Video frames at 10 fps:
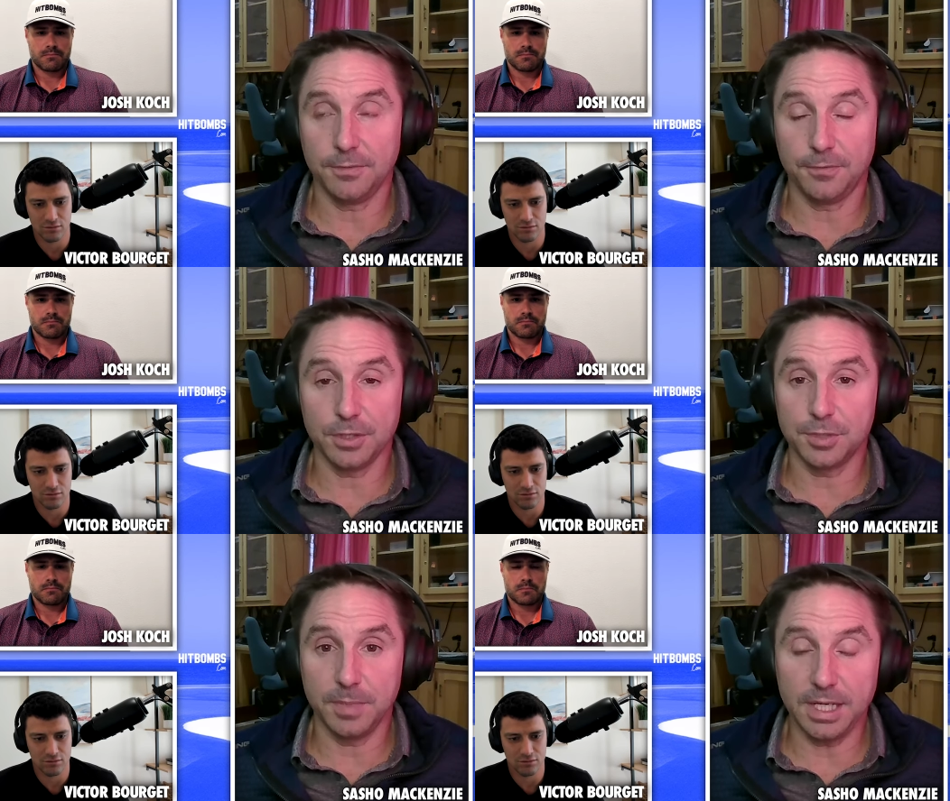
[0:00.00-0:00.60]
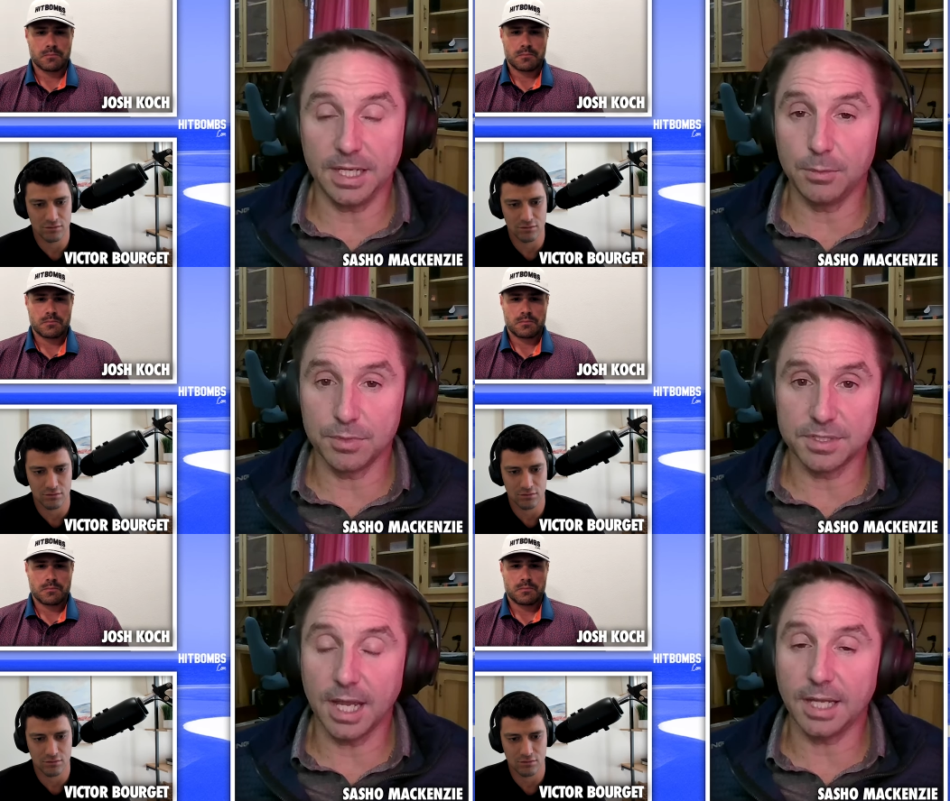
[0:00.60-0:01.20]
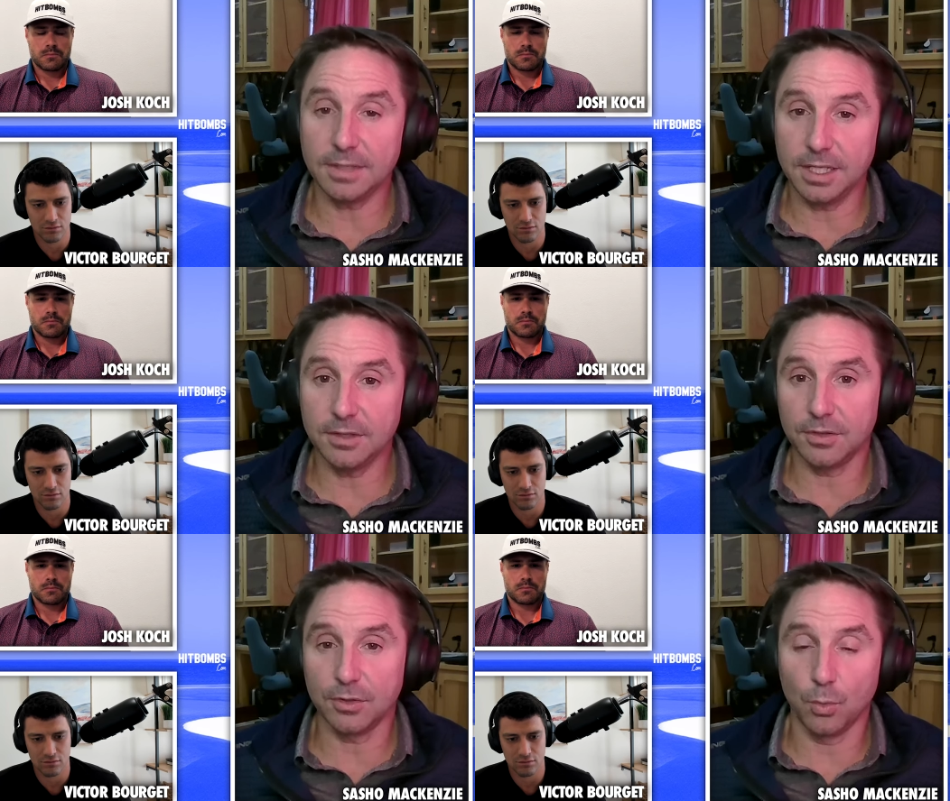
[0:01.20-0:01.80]
Speaker 1: first meeting, he was
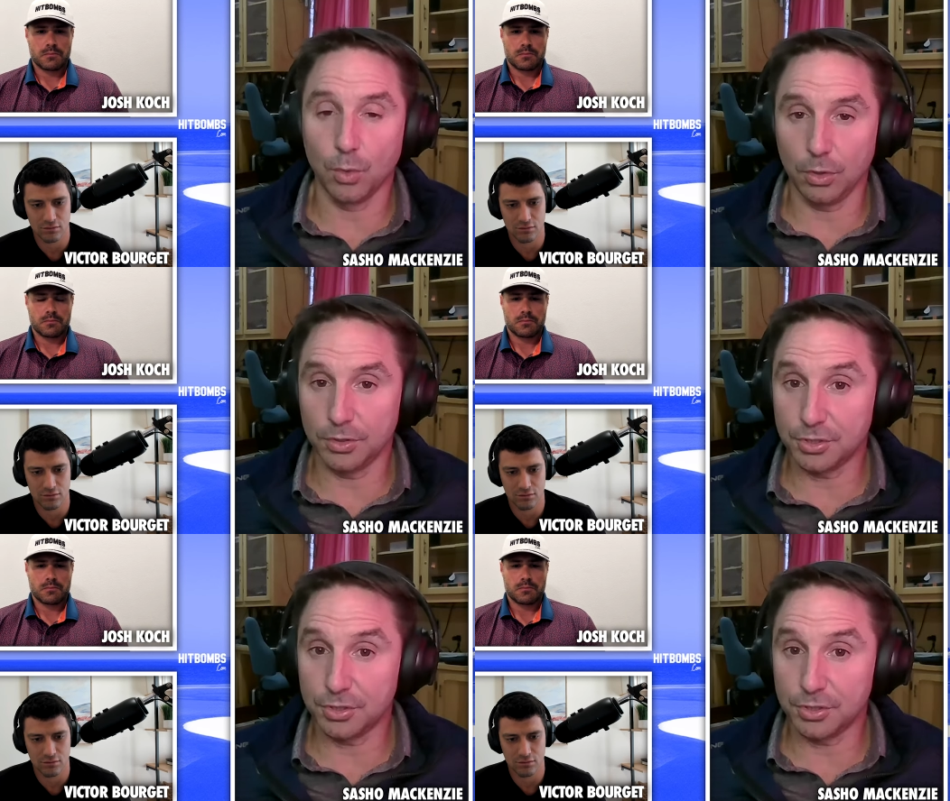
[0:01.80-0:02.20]
nineteenth in the world